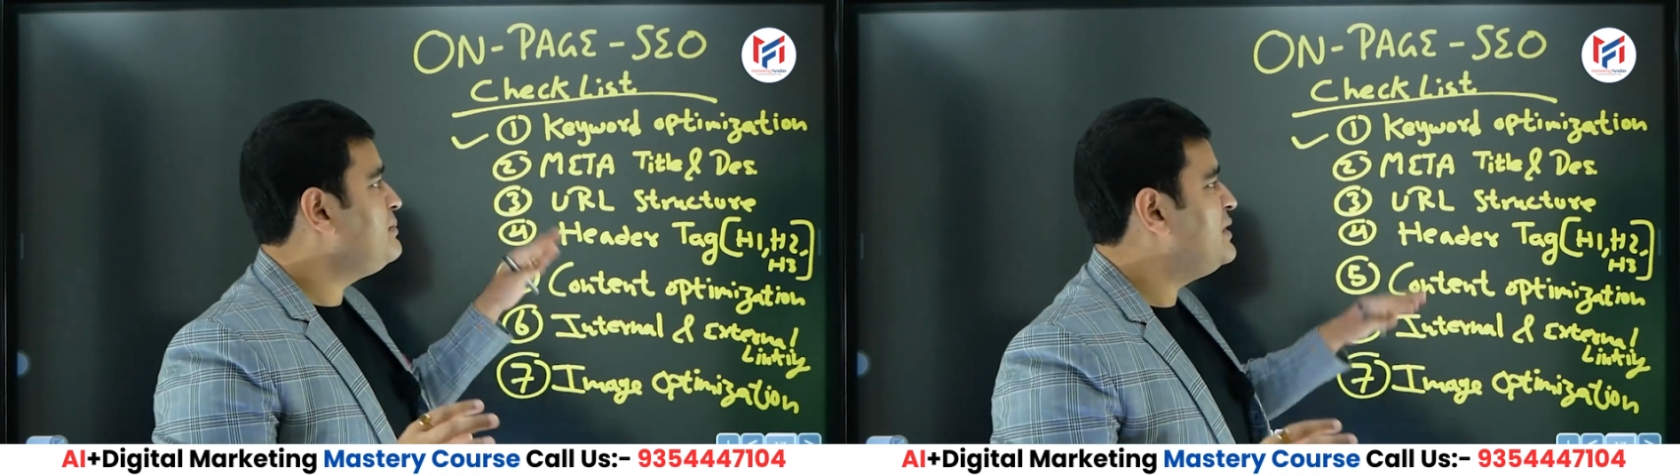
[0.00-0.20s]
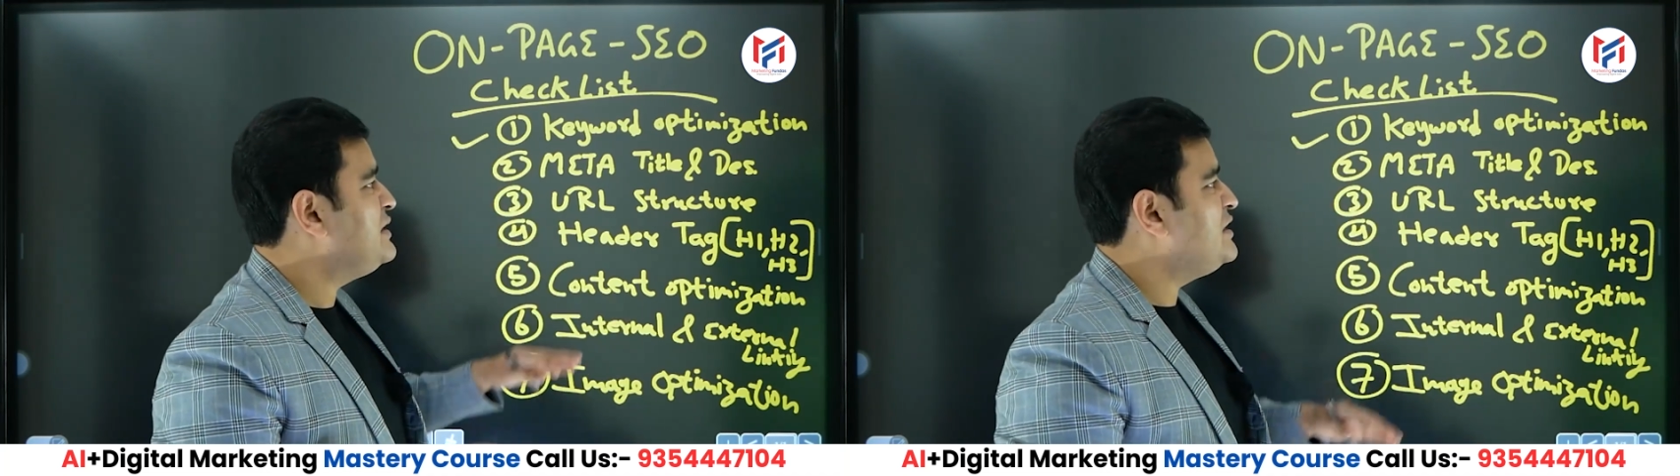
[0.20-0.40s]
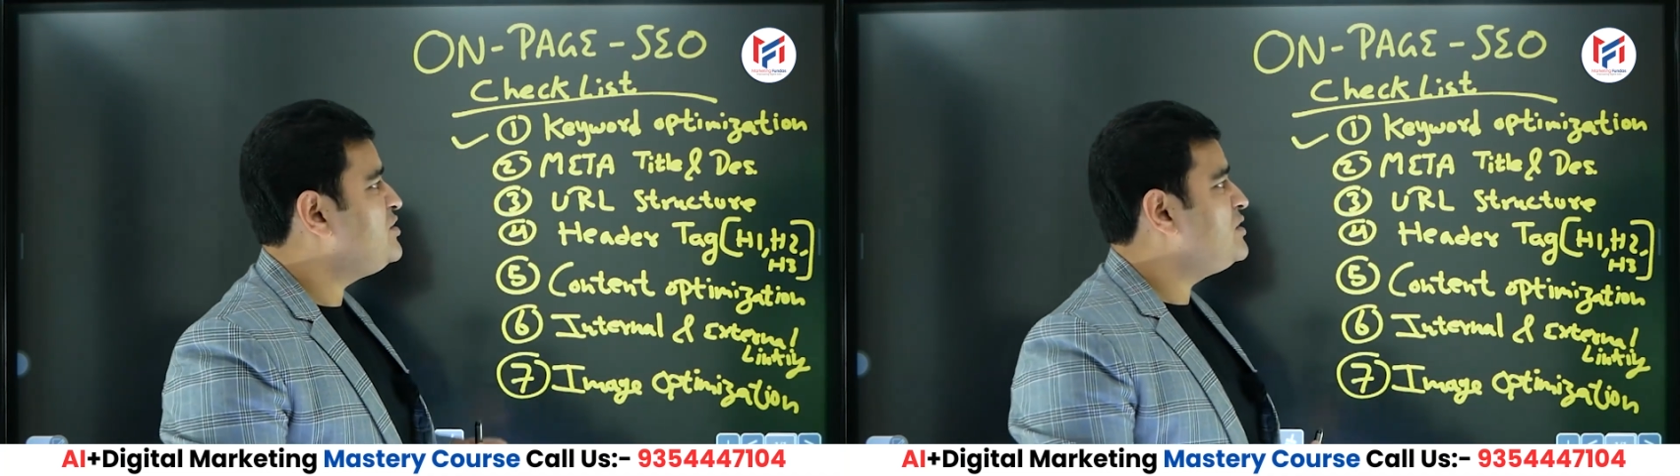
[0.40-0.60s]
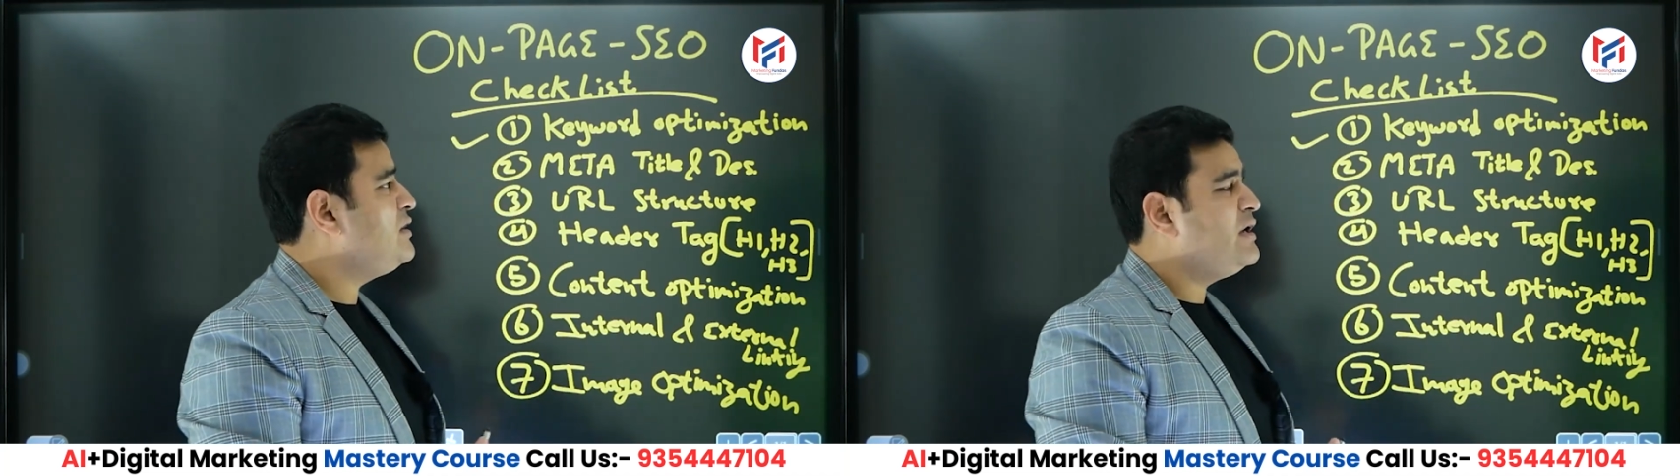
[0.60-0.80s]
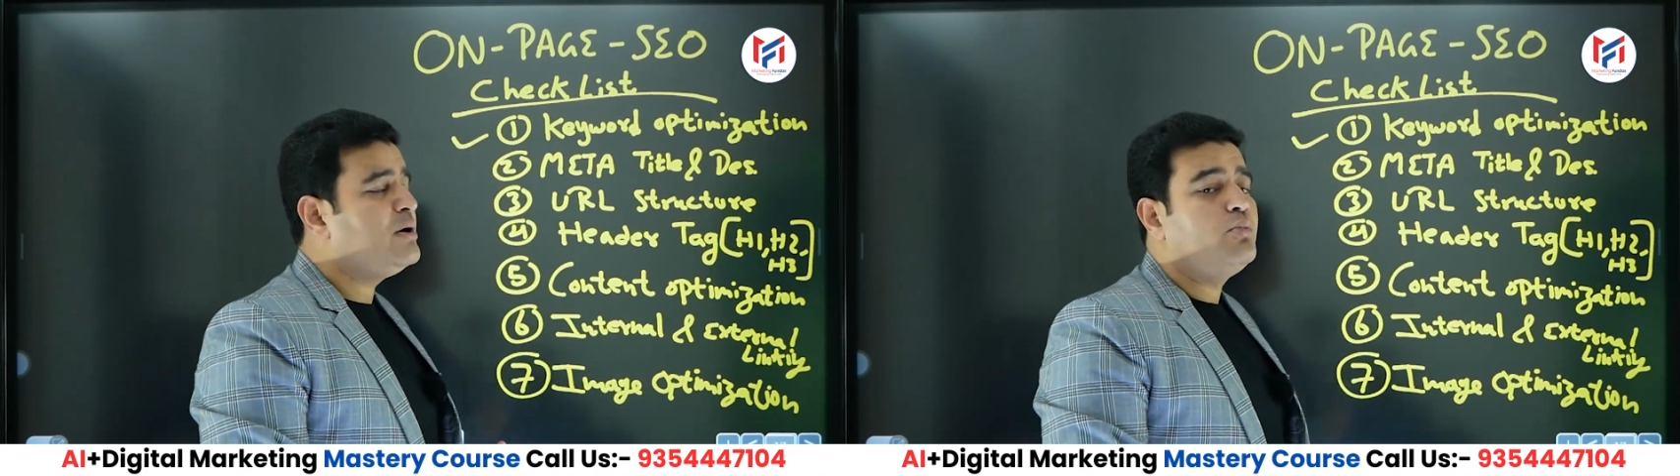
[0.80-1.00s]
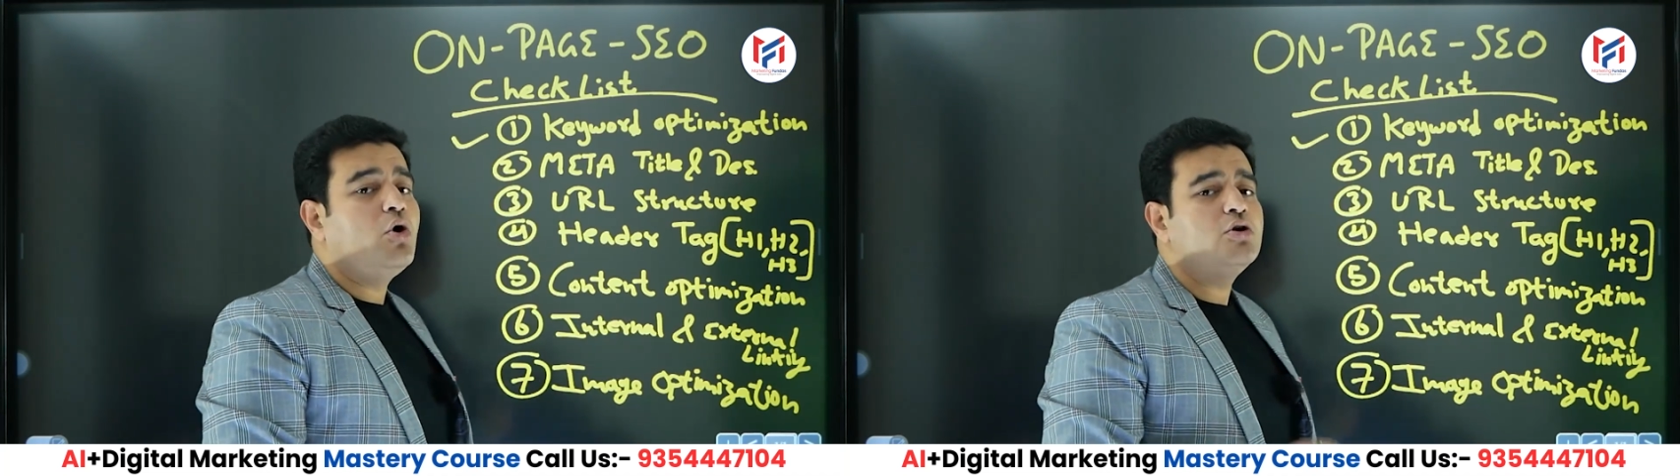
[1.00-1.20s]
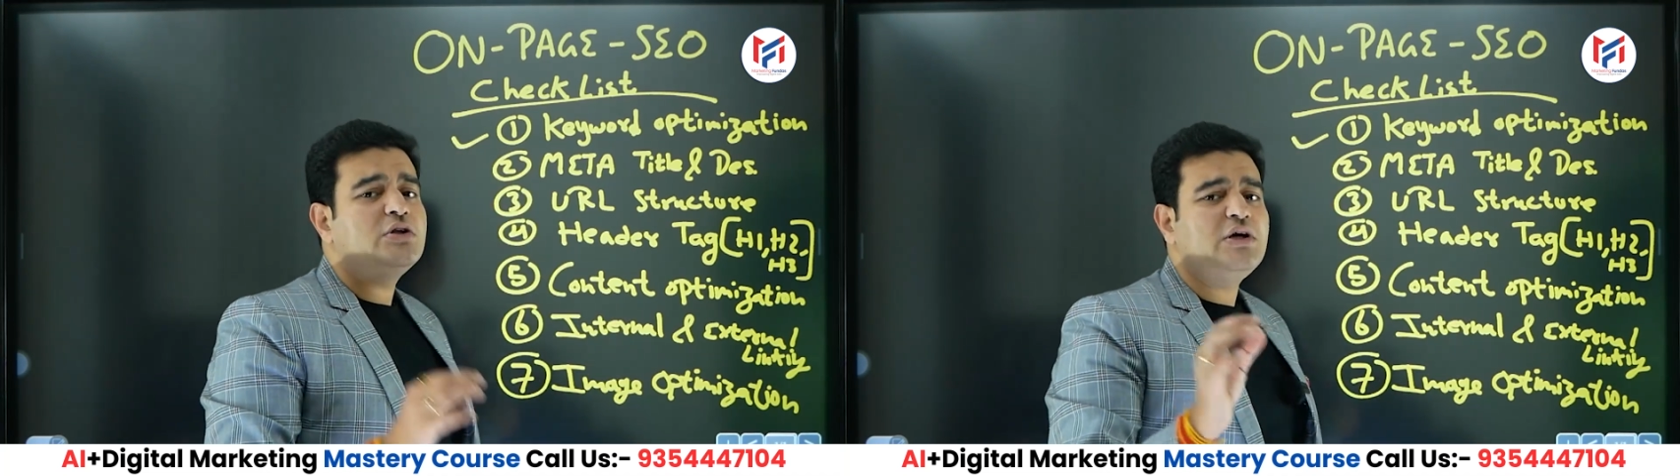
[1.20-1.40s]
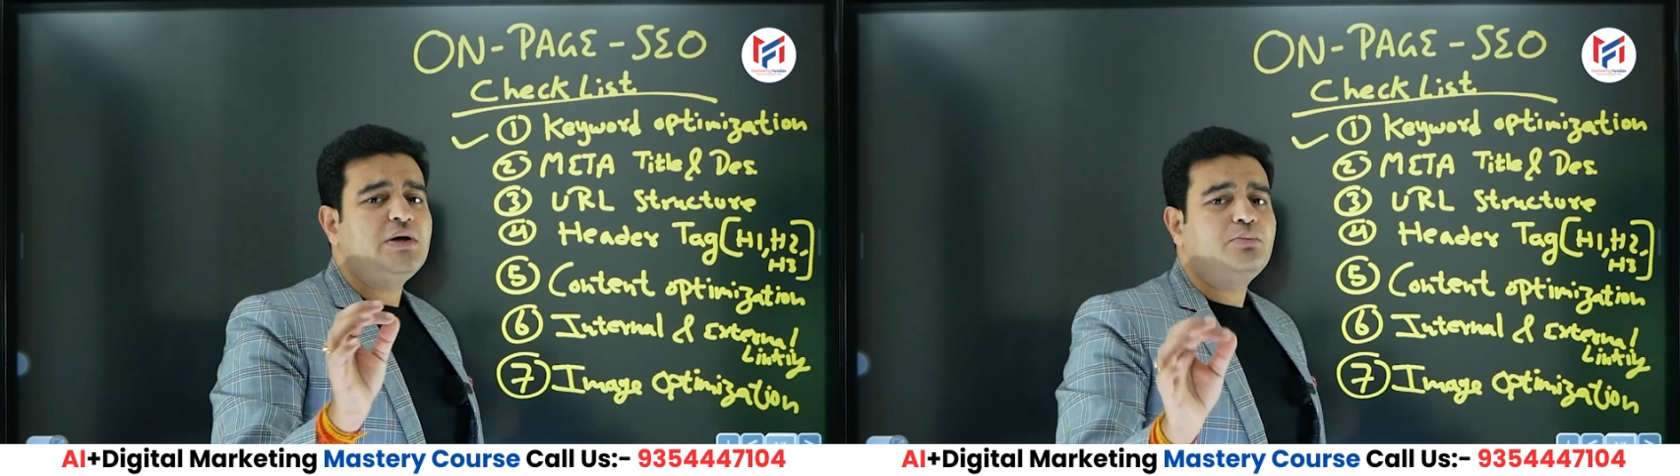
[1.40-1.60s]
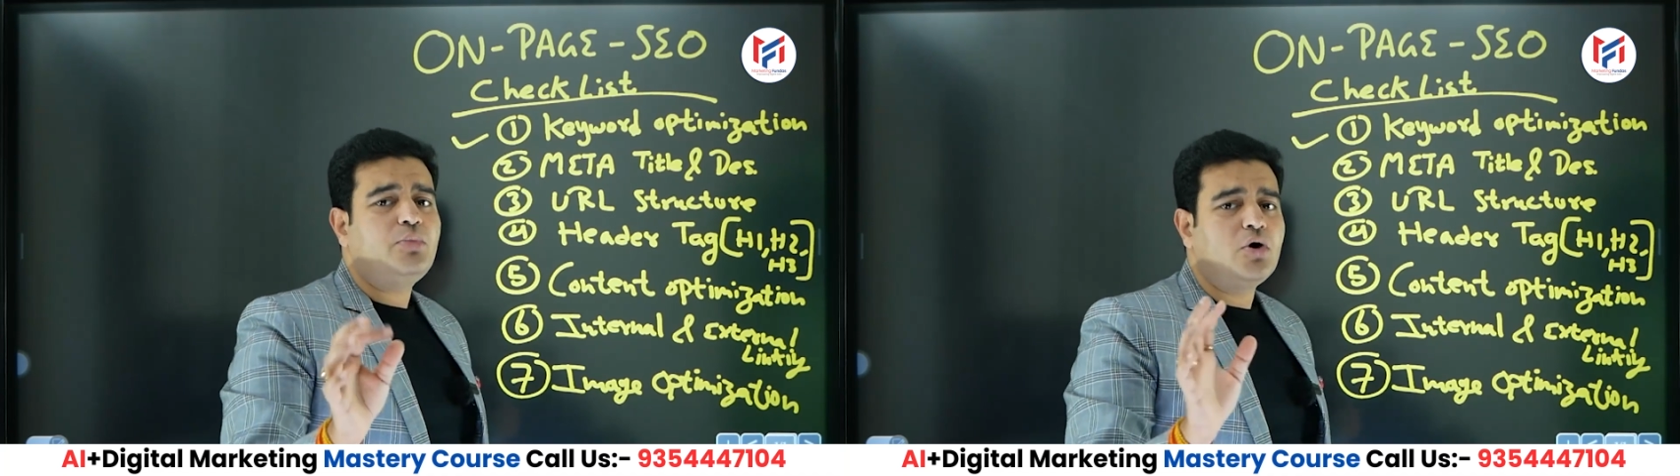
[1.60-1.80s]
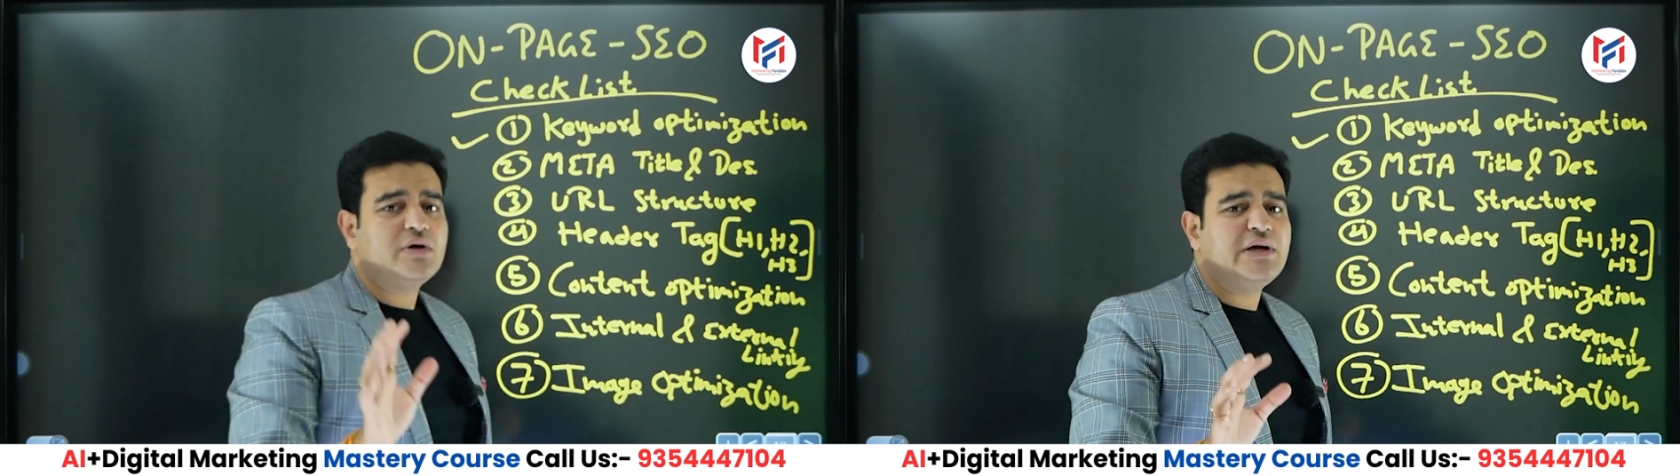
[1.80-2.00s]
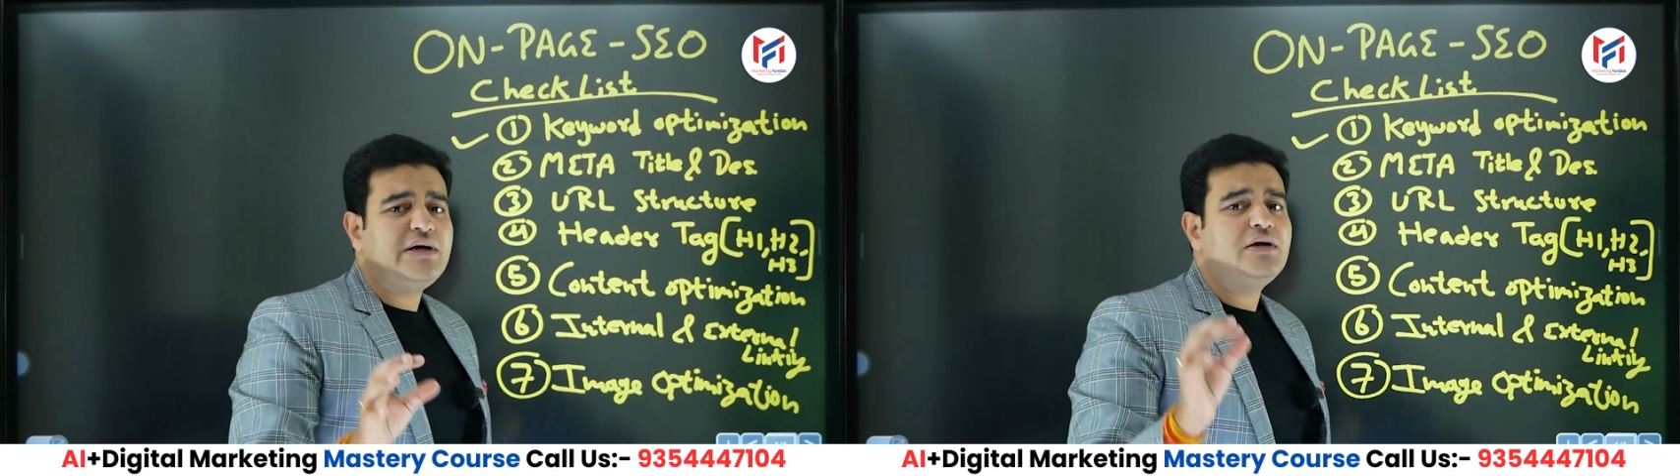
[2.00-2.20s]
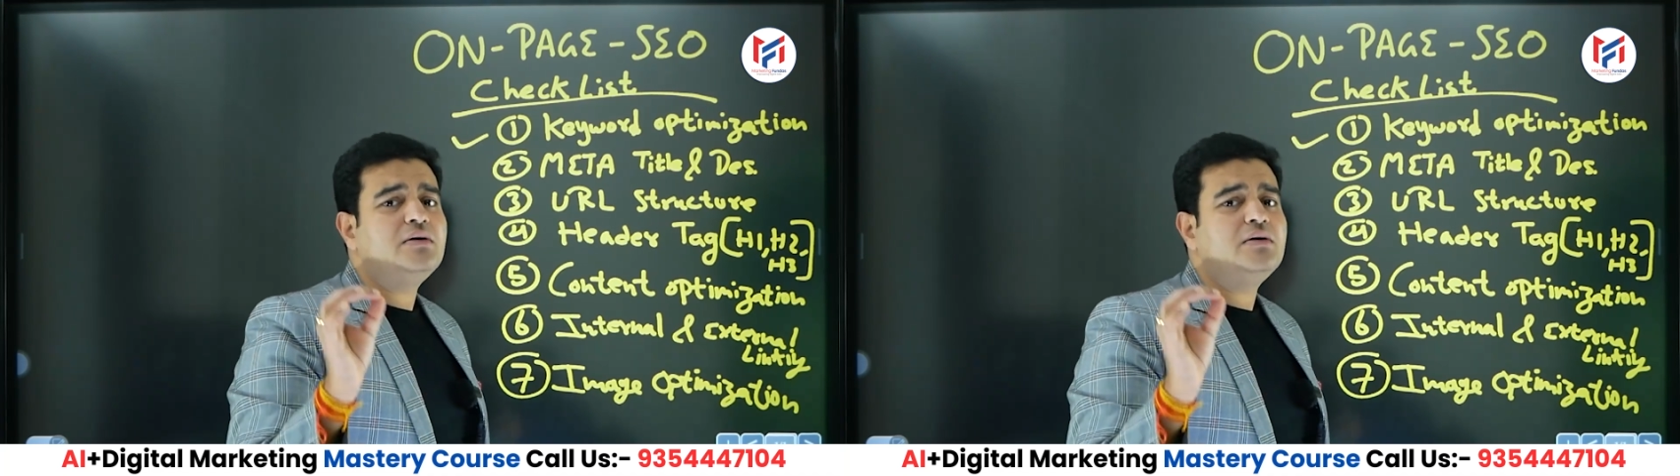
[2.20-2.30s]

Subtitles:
optimization is a very important point